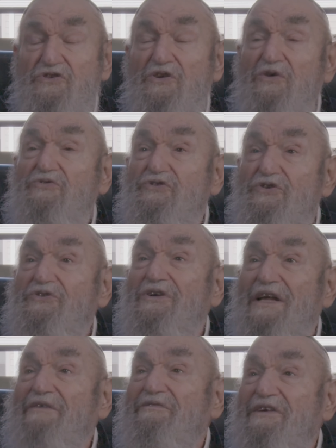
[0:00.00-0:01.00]
she knows she
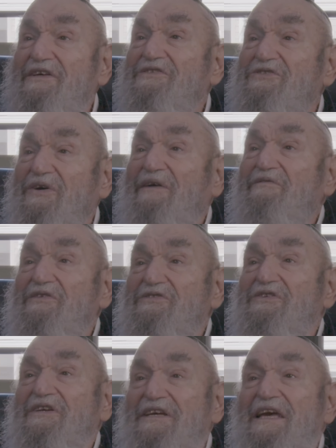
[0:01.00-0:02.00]
could have kids. So
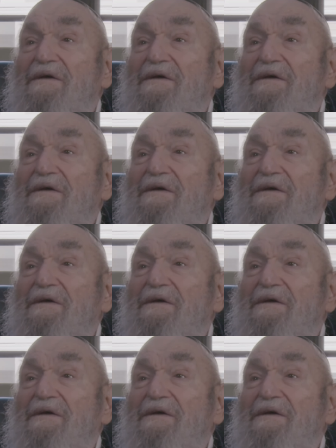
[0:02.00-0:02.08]
obviously, it